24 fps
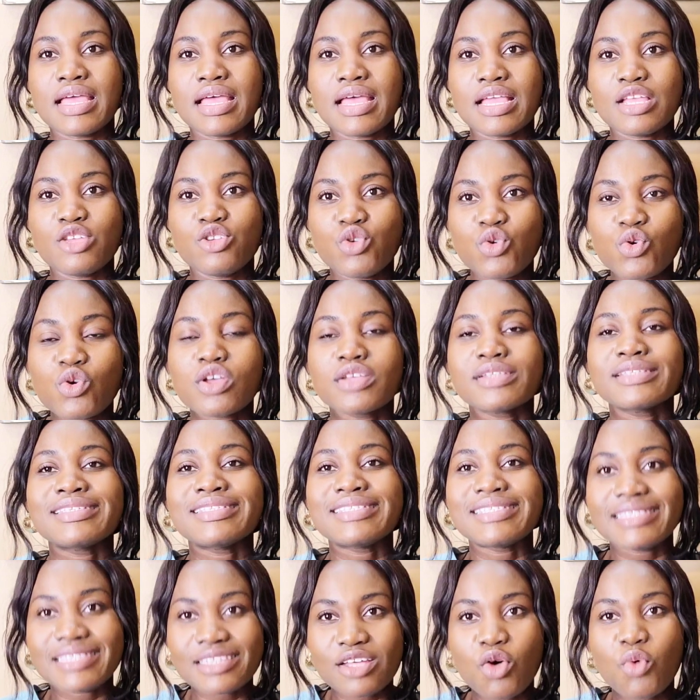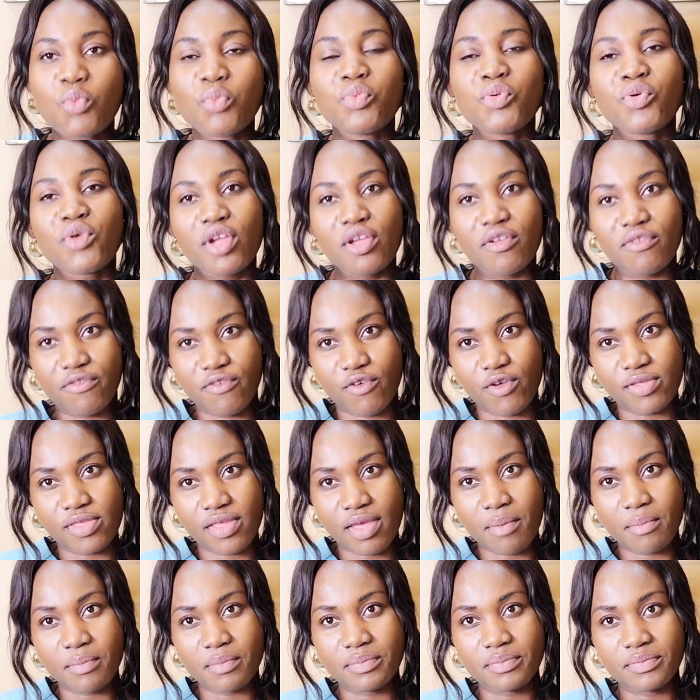You could still pray for
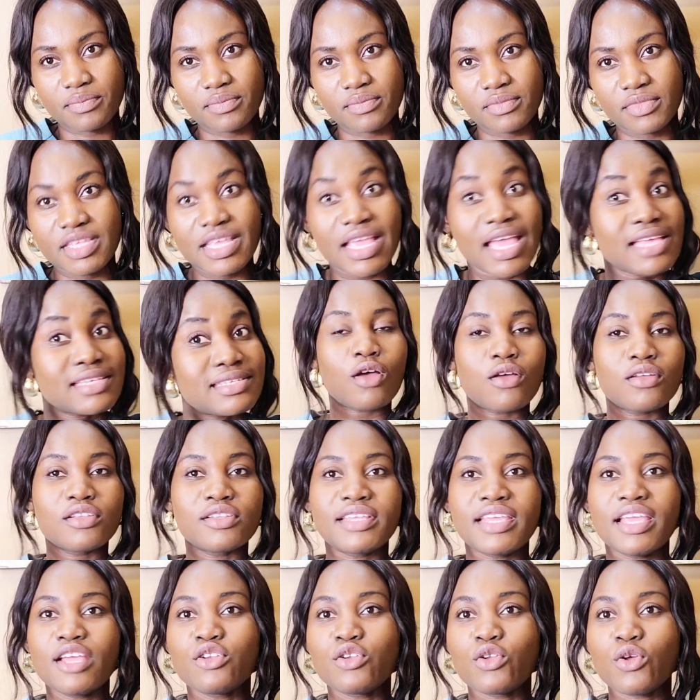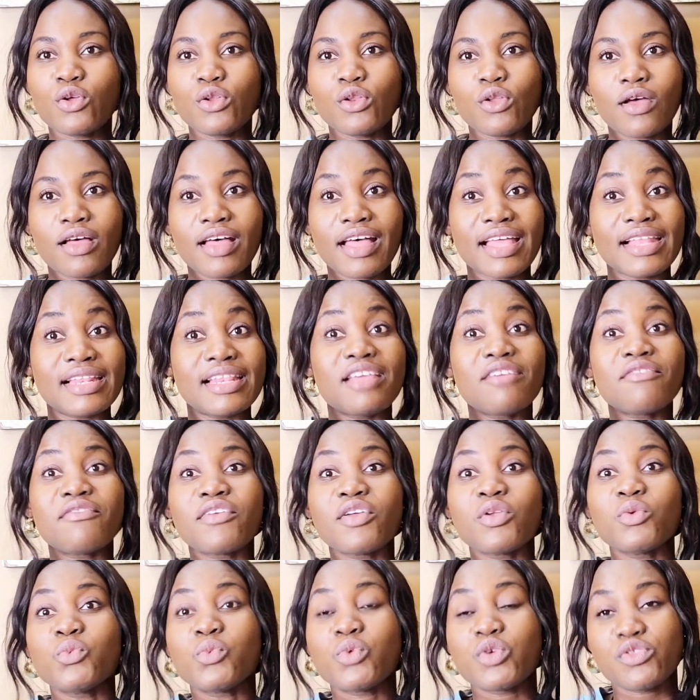them. Yes, they're no longer
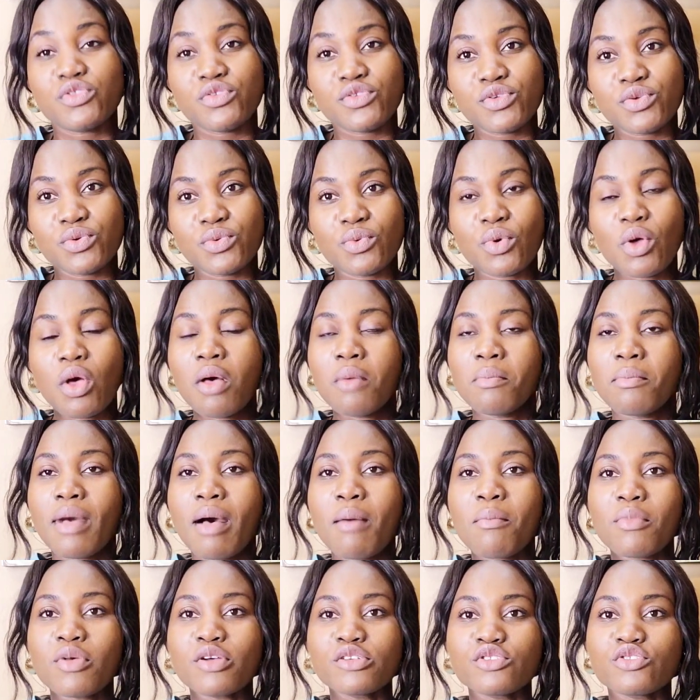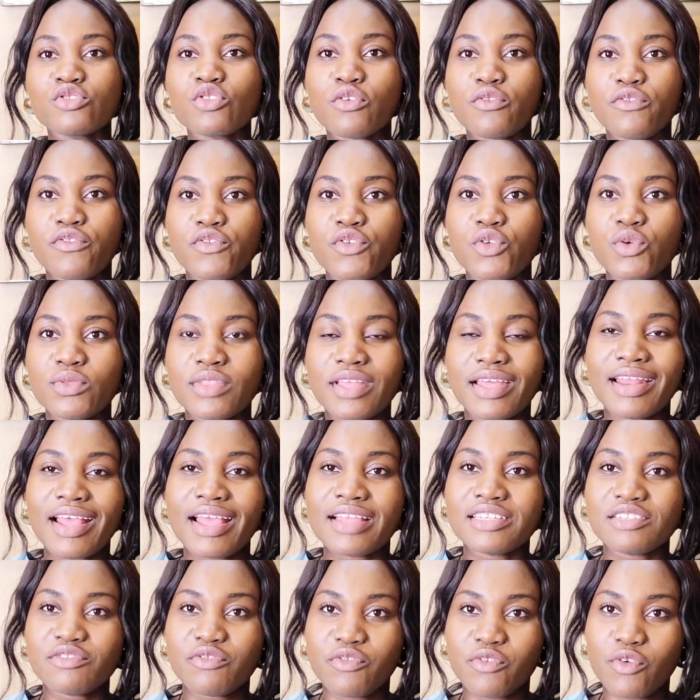living with you. But most of you that are
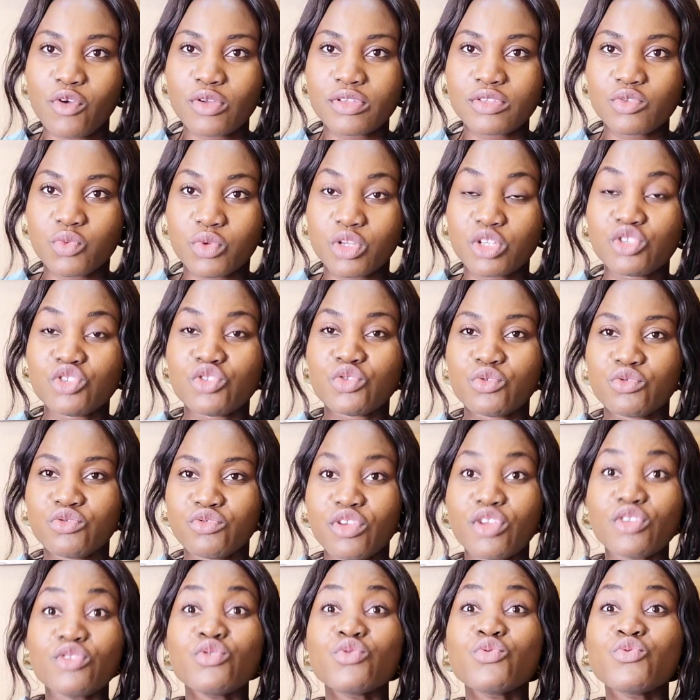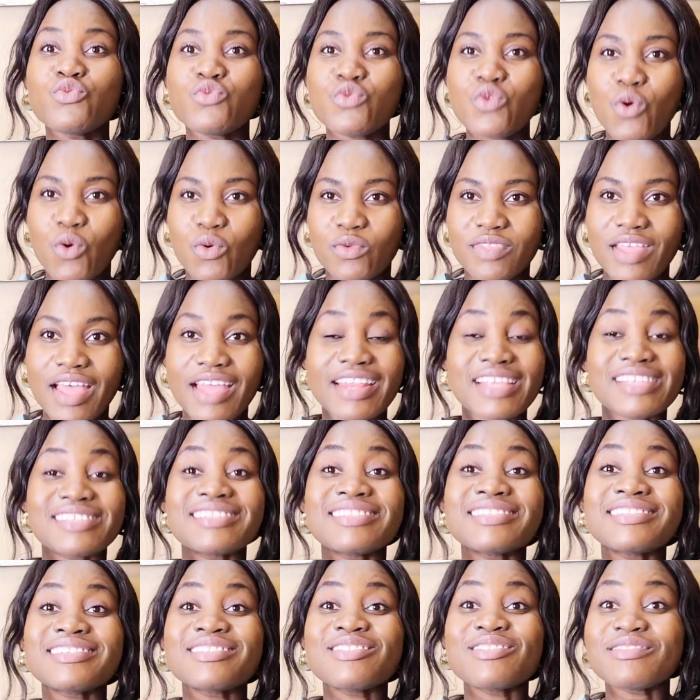divorced with children, you know that it's
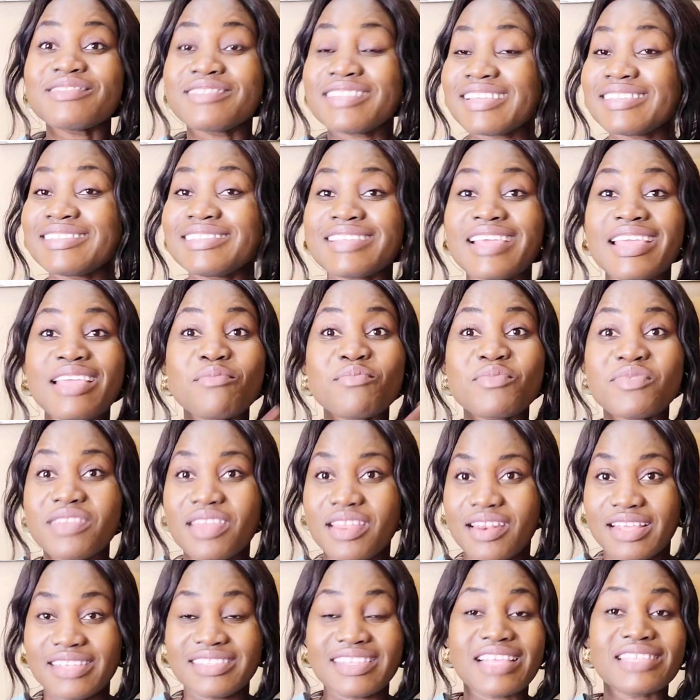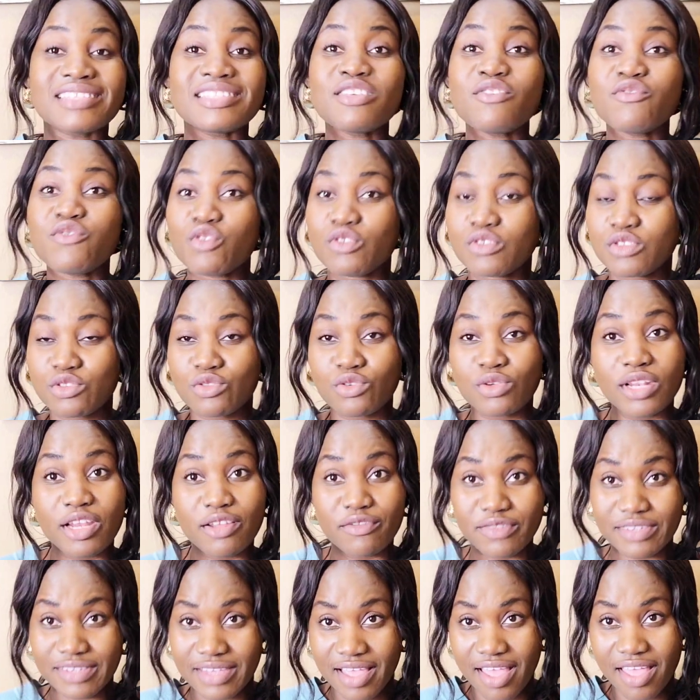still the same thing. It's as if you still
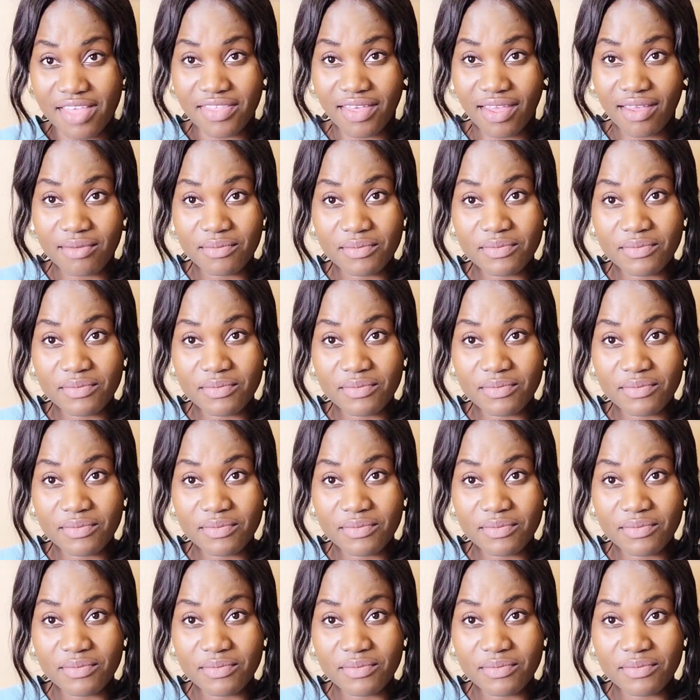live together.